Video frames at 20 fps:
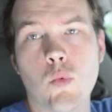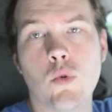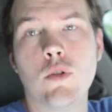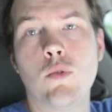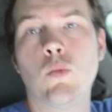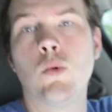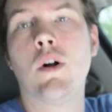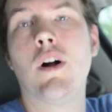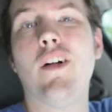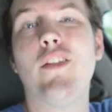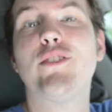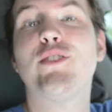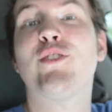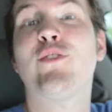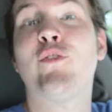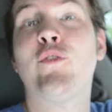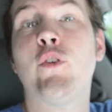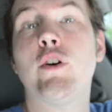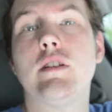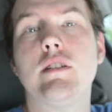We'll call this a
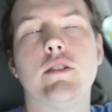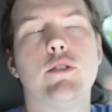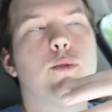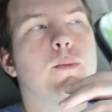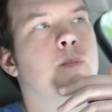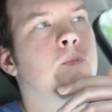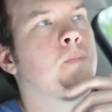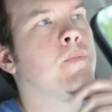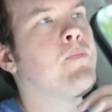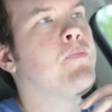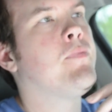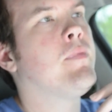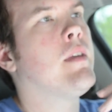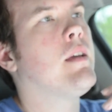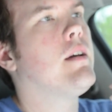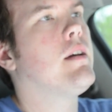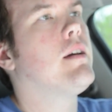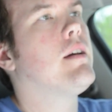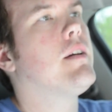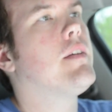footnote.
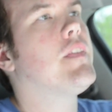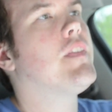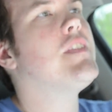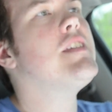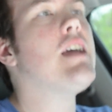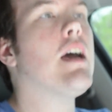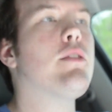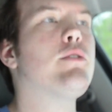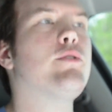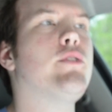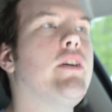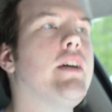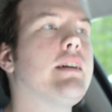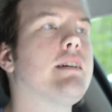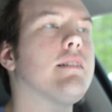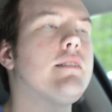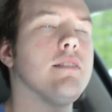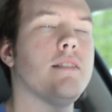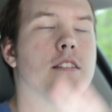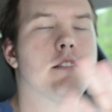The other thing
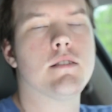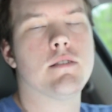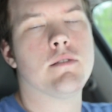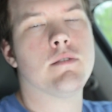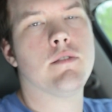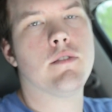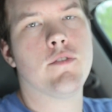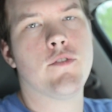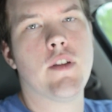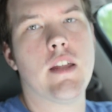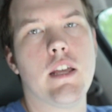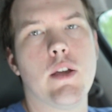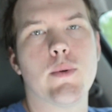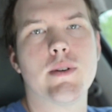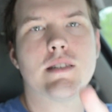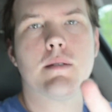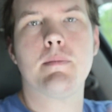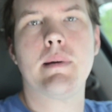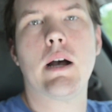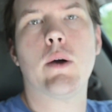is, this video is
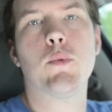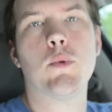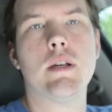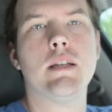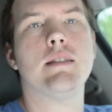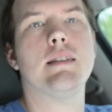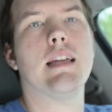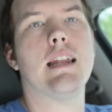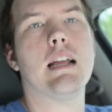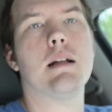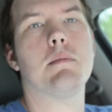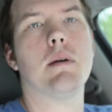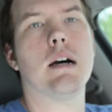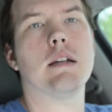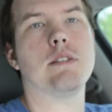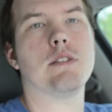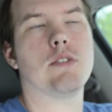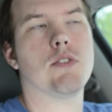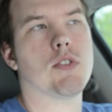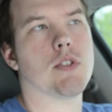about reskinning
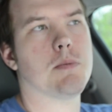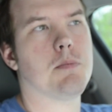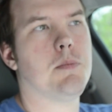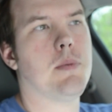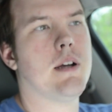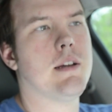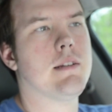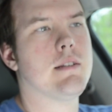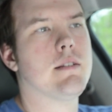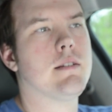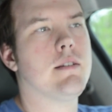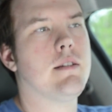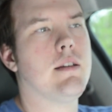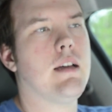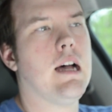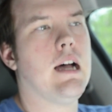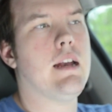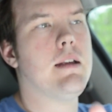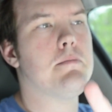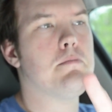monsters, but
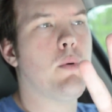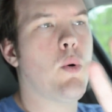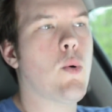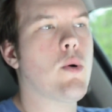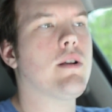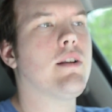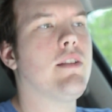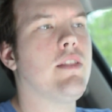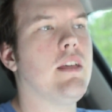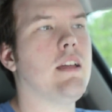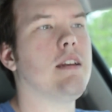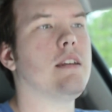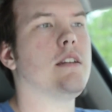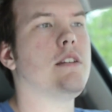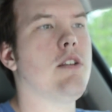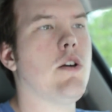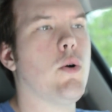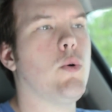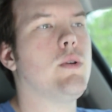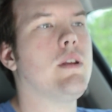an important thing to
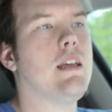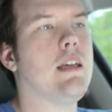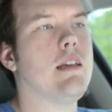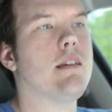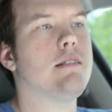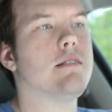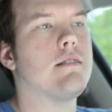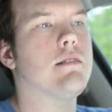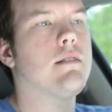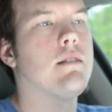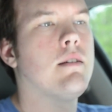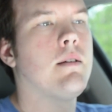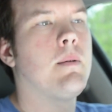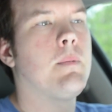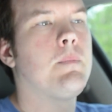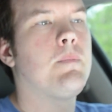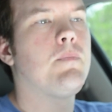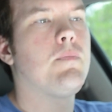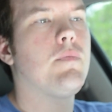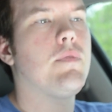note is
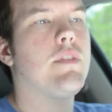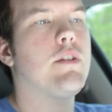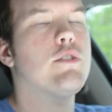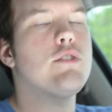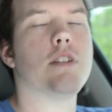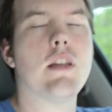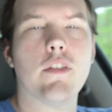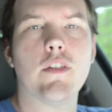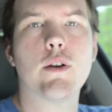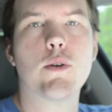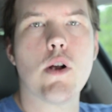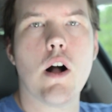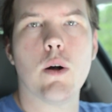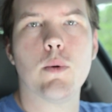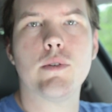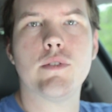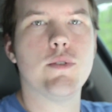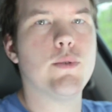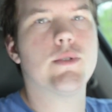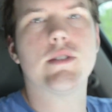There's nothing wrong
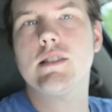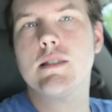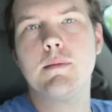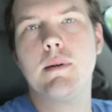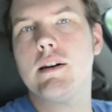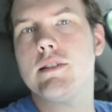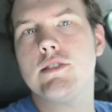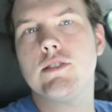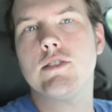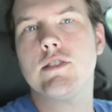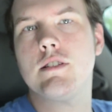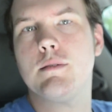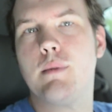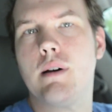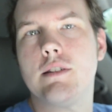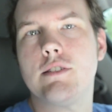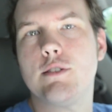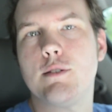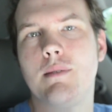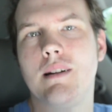with using the monsters in the
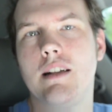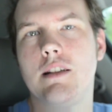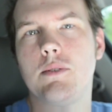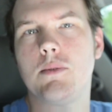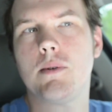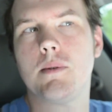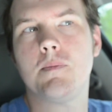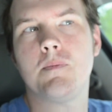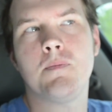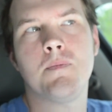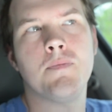monster manual.